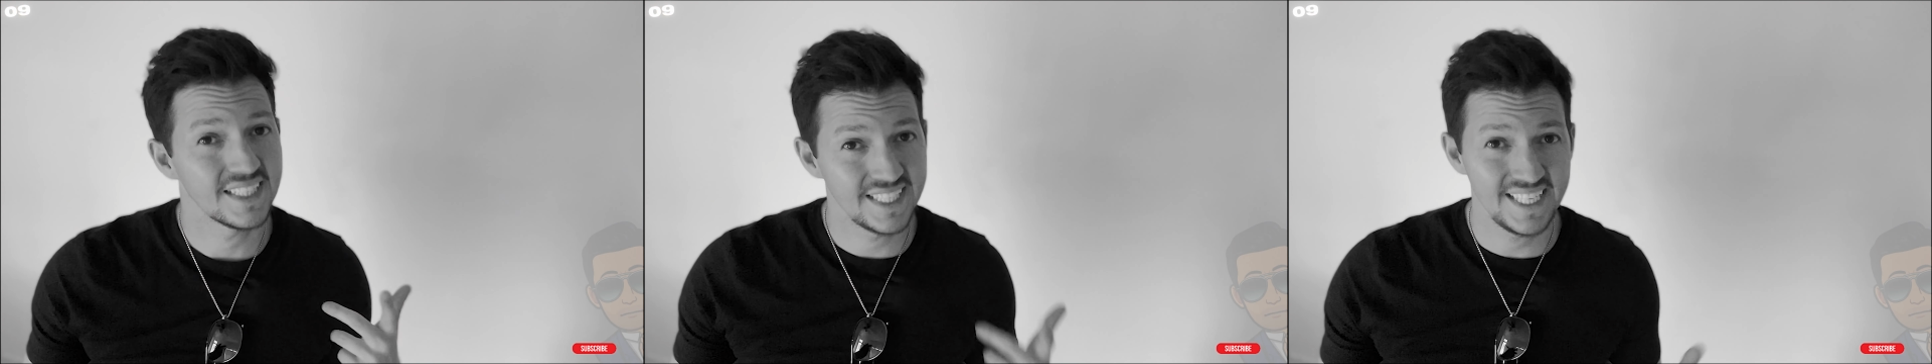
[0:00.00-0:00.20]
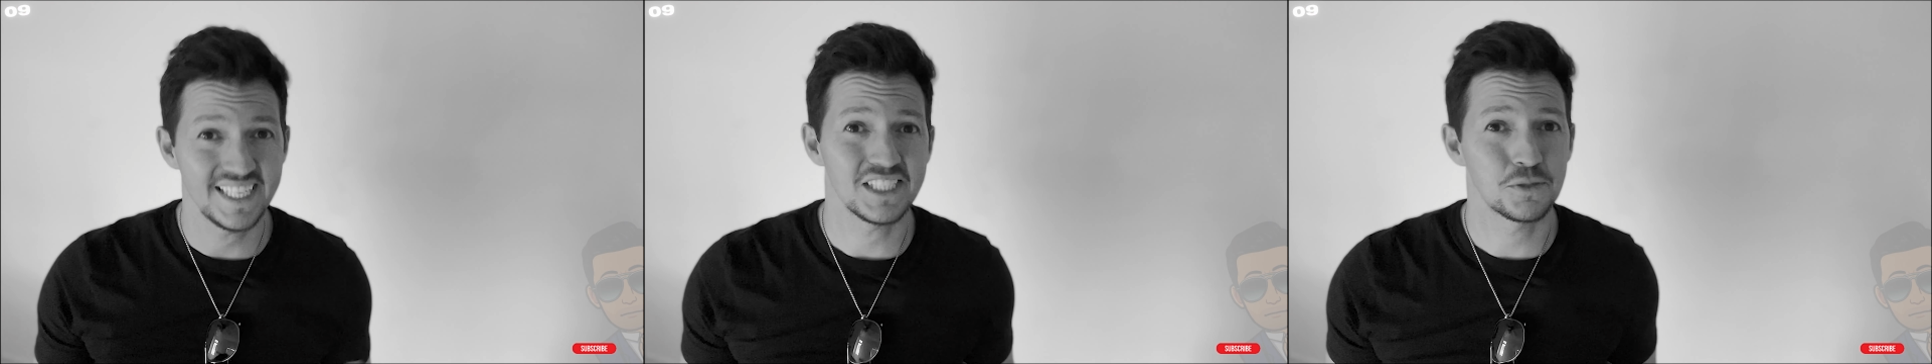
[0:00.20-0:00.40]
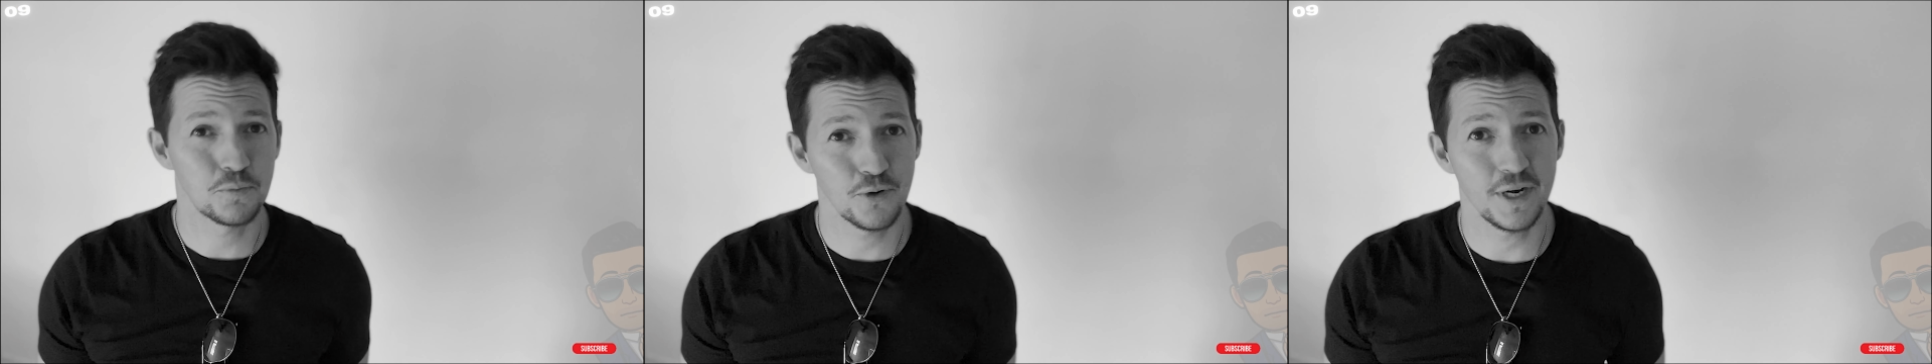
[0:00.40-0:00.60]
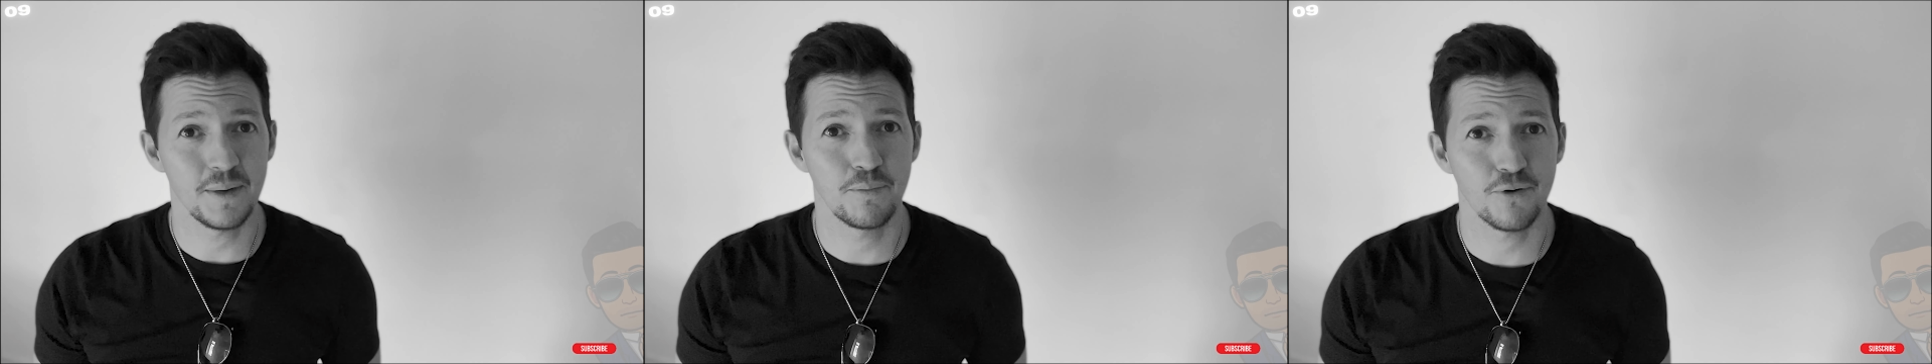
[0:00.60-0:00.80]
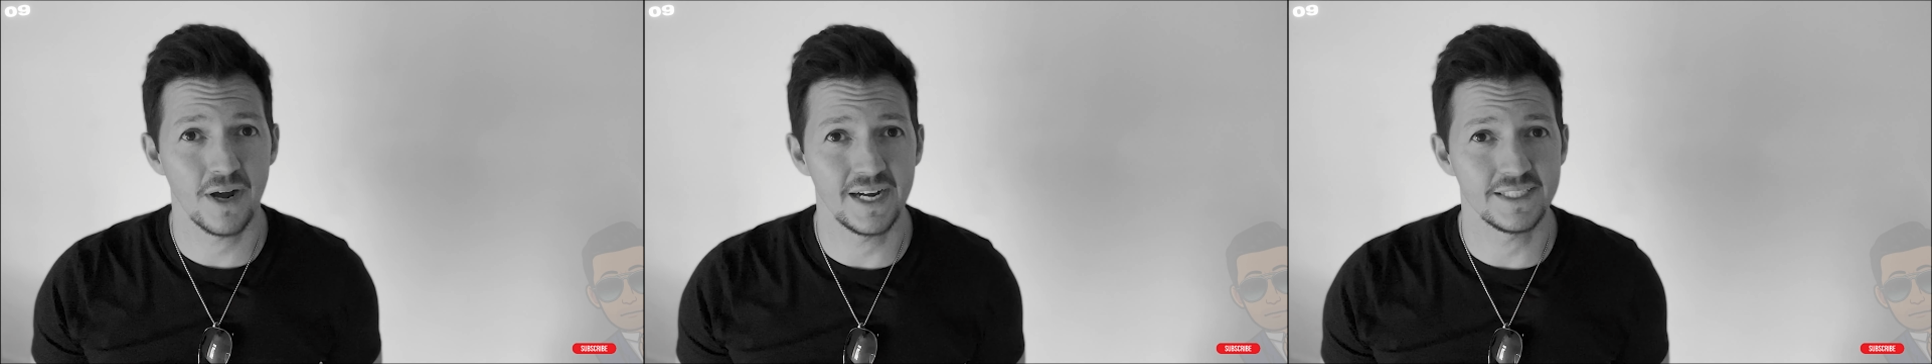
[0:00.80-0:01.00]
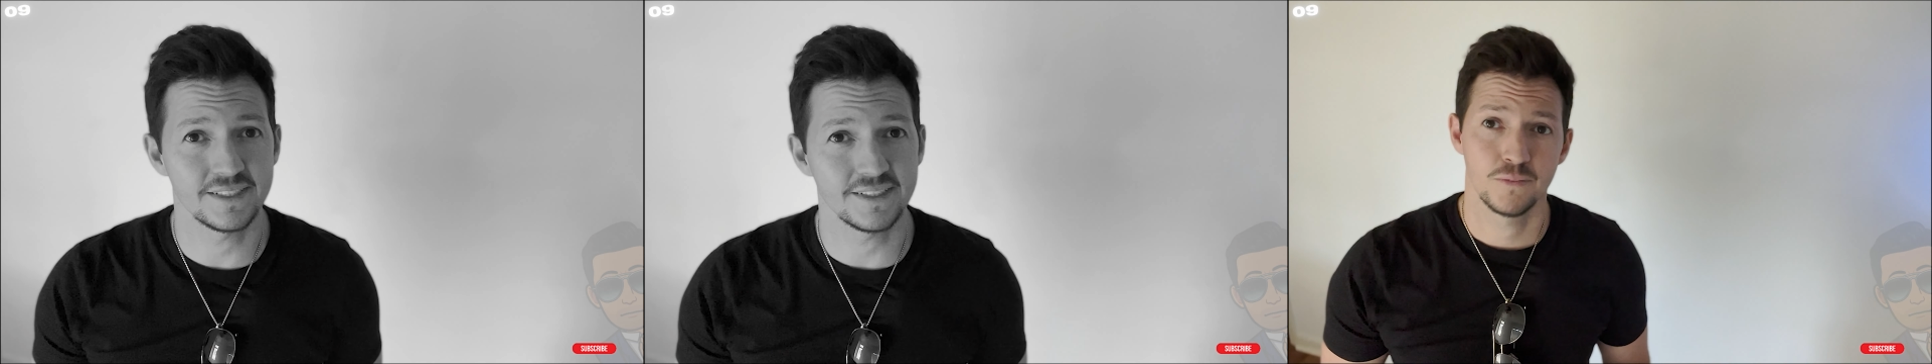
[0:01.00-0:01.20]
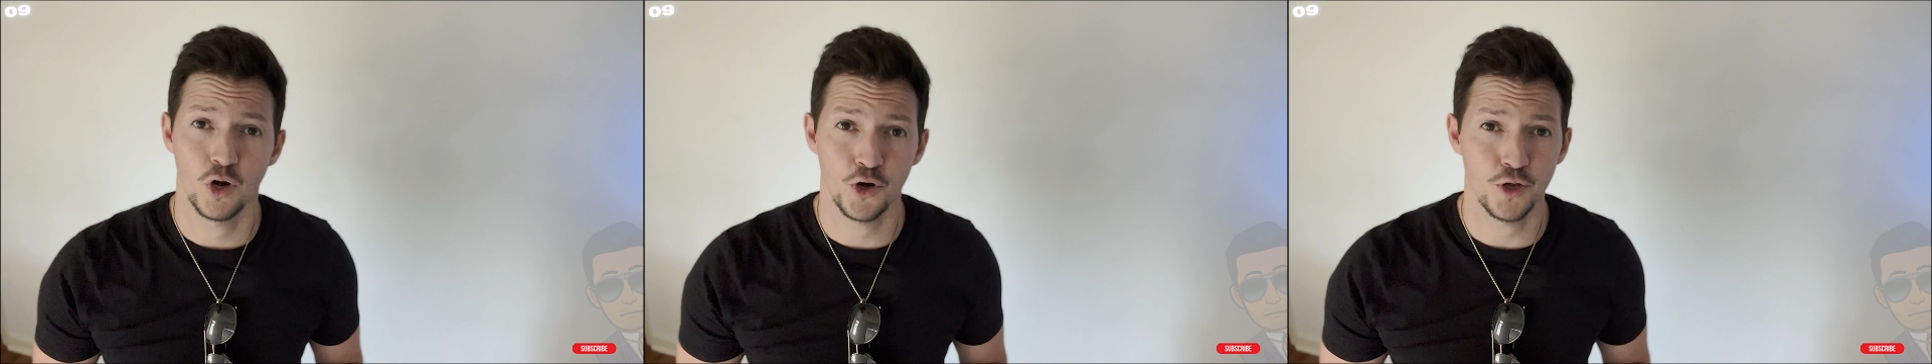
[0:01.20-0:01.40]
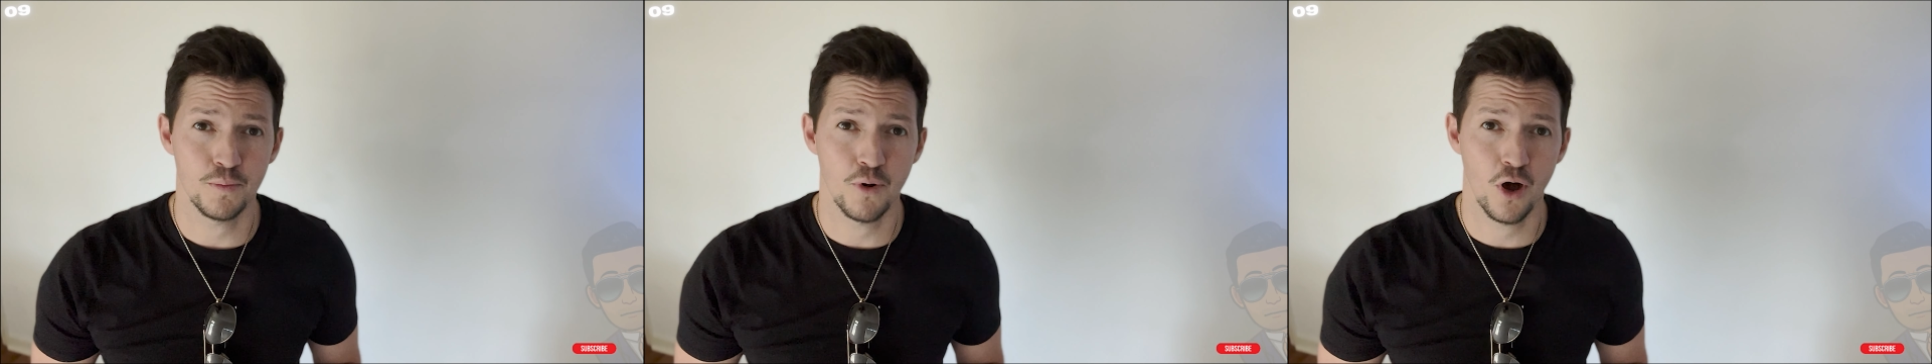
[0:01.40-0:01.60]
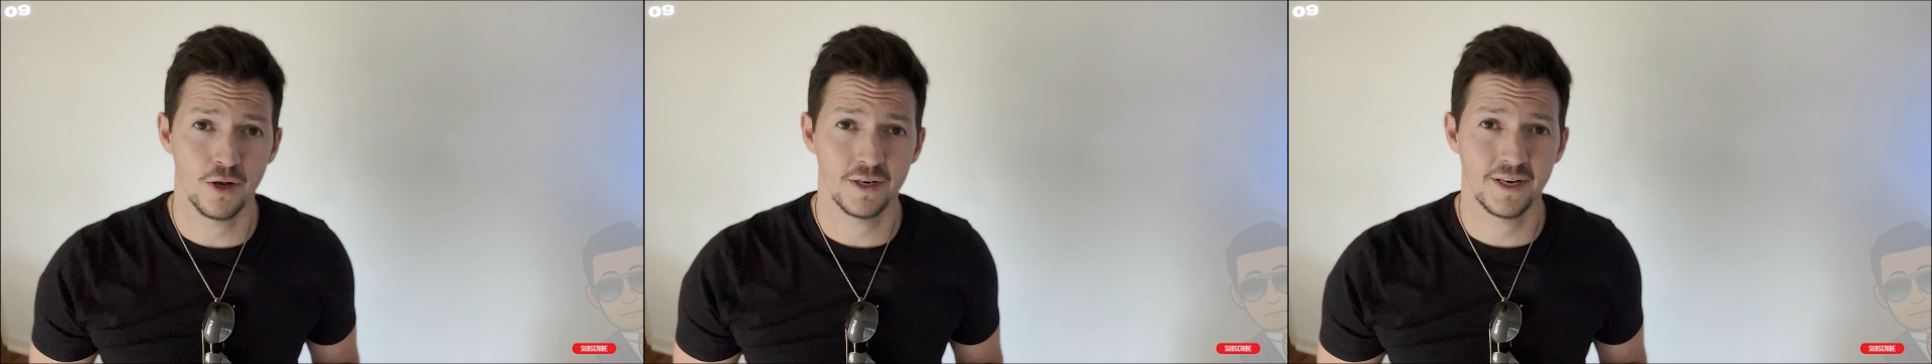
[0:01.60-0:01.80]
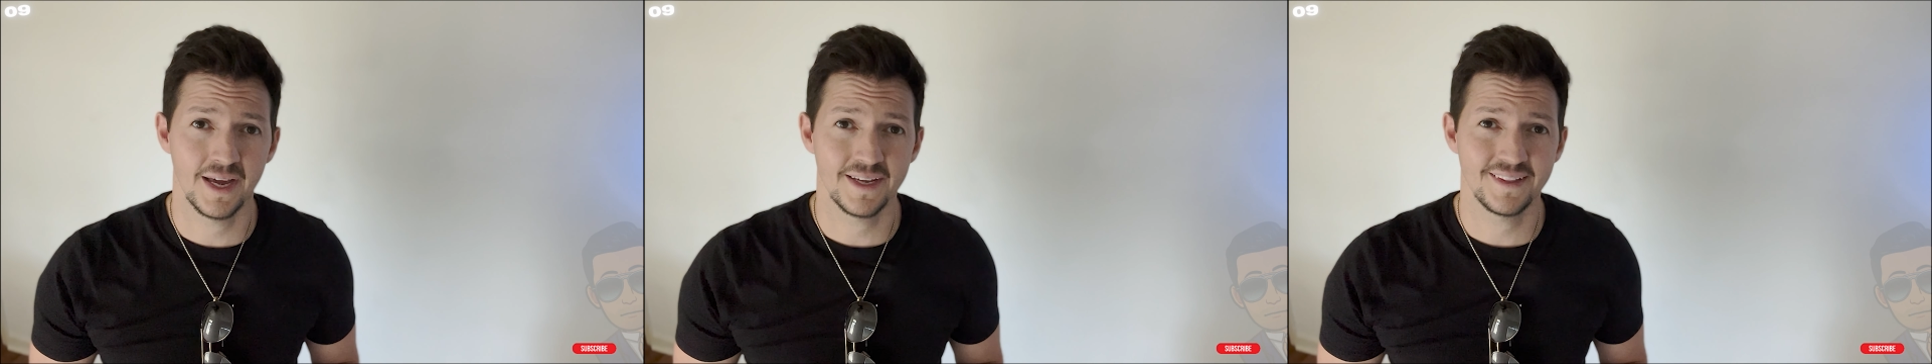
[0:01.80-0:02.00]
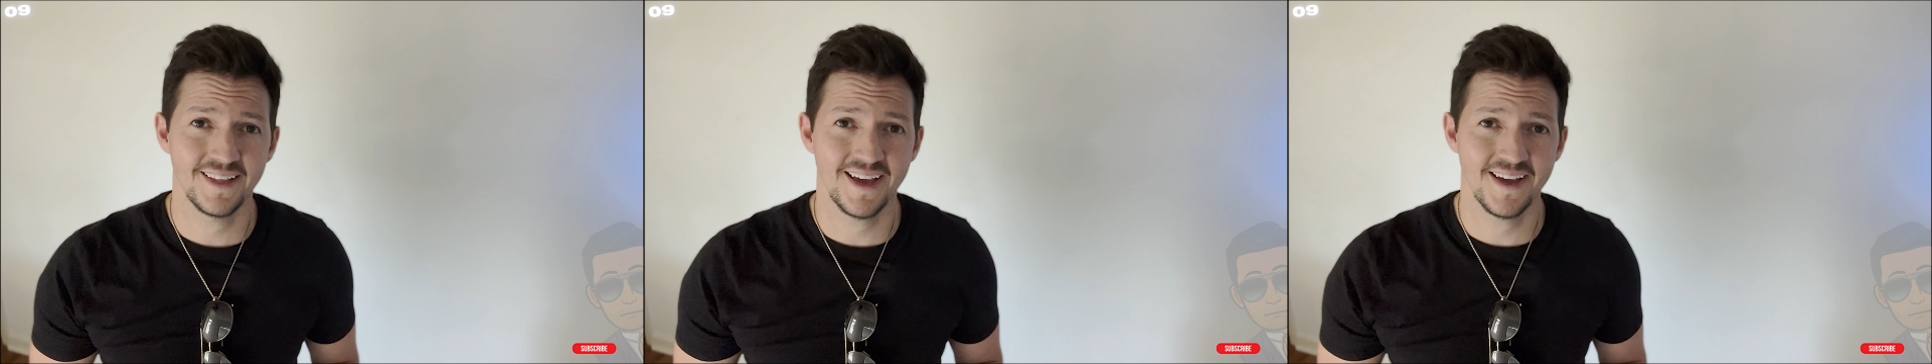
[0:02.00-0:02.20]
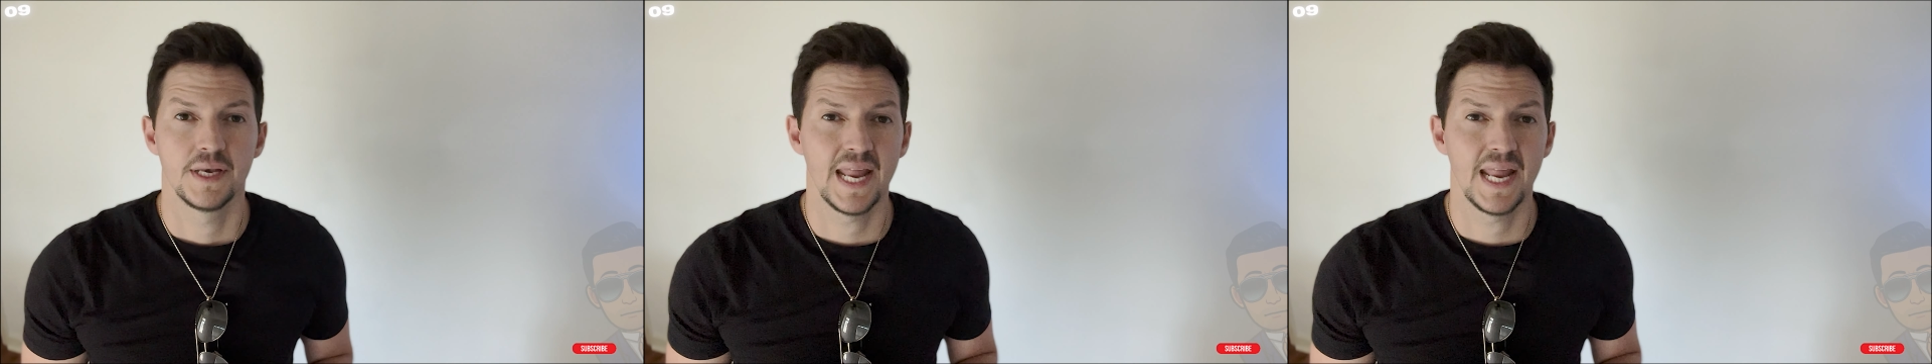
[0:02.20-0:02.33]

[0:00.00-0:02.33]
Gets pretty pricey. Are you balling like that?